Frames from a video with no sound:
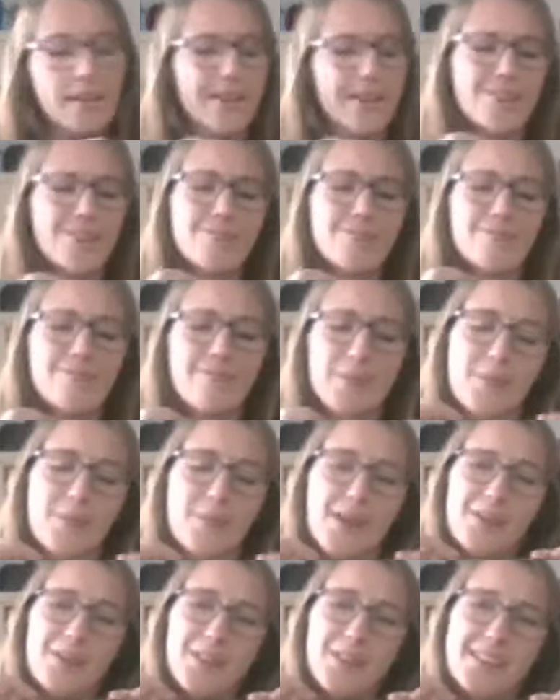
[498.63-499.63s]
and
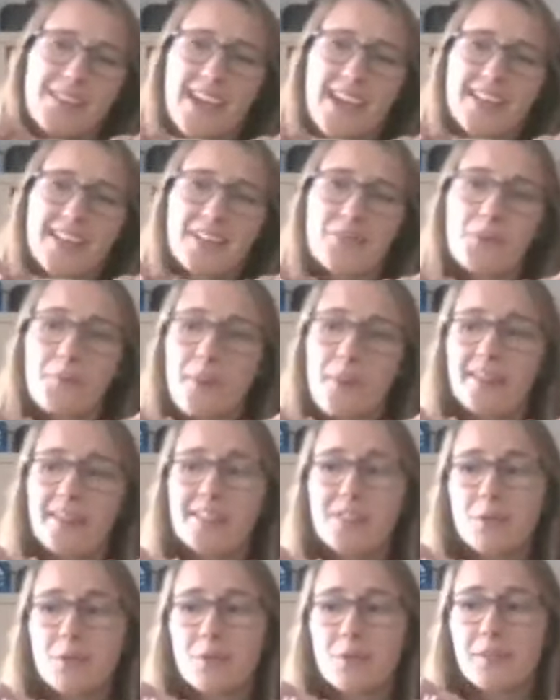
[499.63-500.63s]
about the size of a
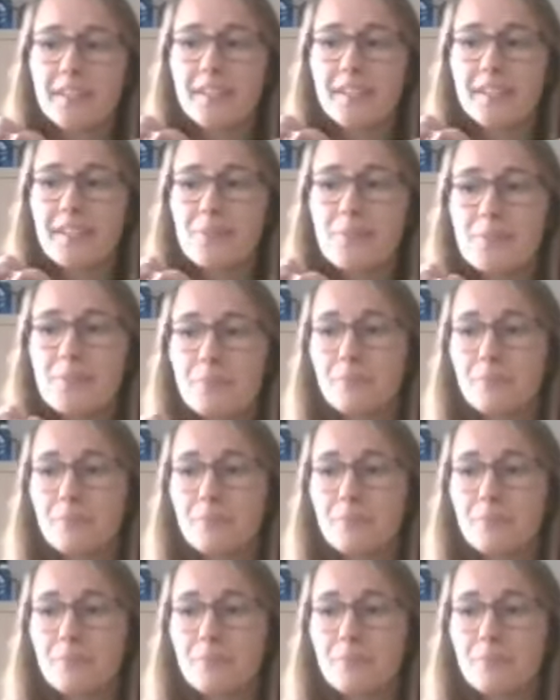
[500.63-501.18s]
pencil, really.